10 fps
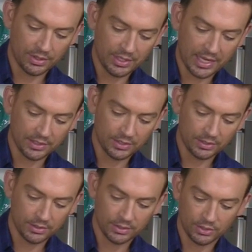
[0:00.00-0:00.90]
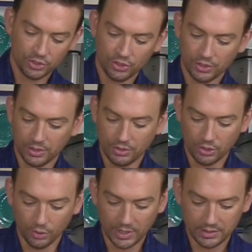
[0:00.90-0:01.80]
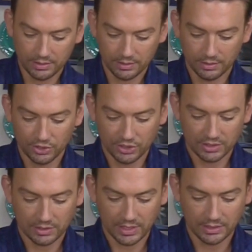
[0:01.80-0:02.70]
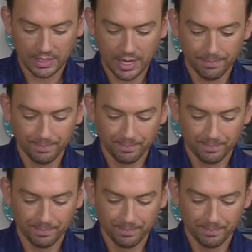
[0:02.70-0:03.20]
that should do it, just like that.